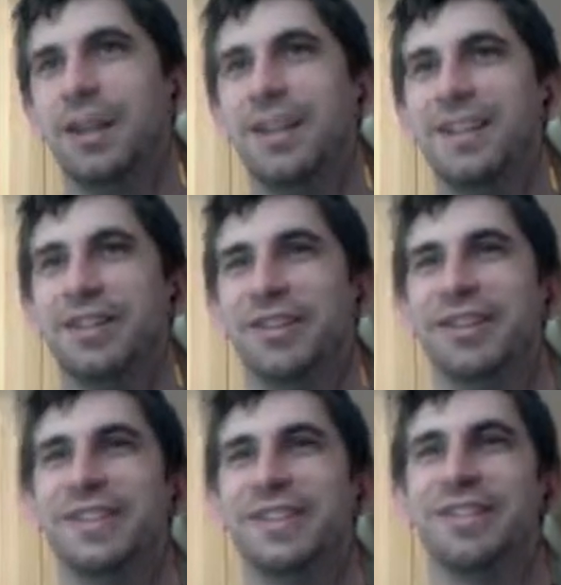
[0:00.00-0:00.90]
So the
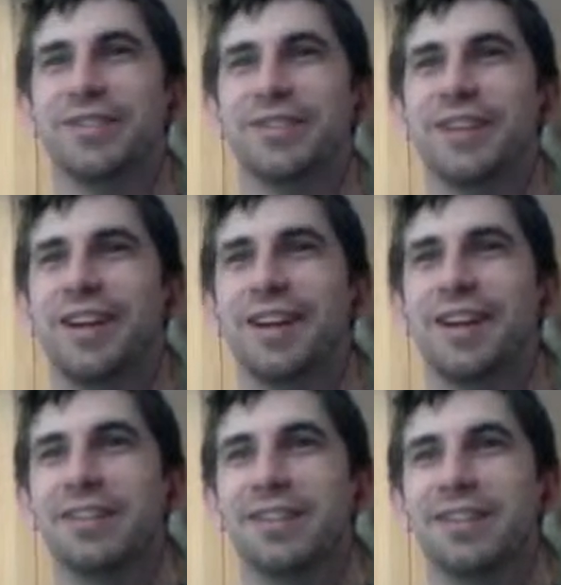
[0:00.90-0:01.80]
Z's are
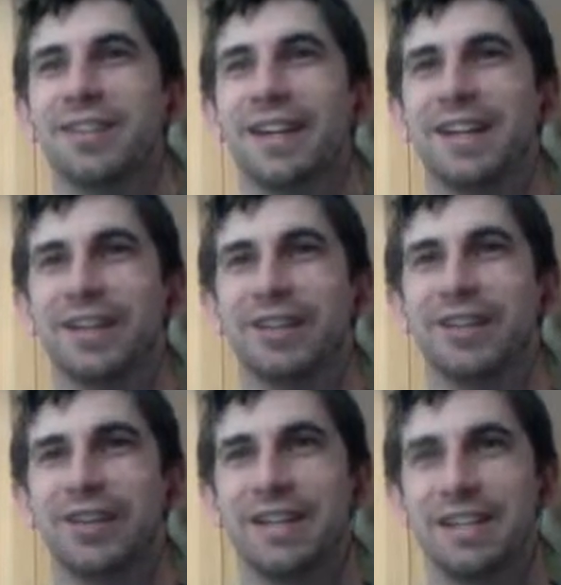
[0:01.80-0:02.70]
still kind of going
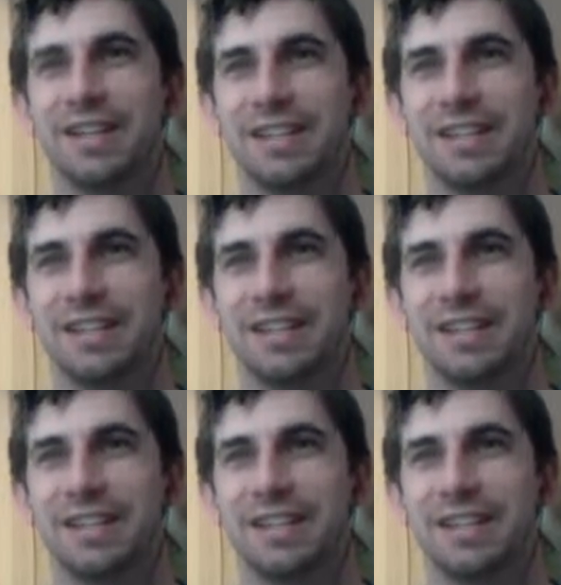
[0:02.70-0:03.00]
crazy.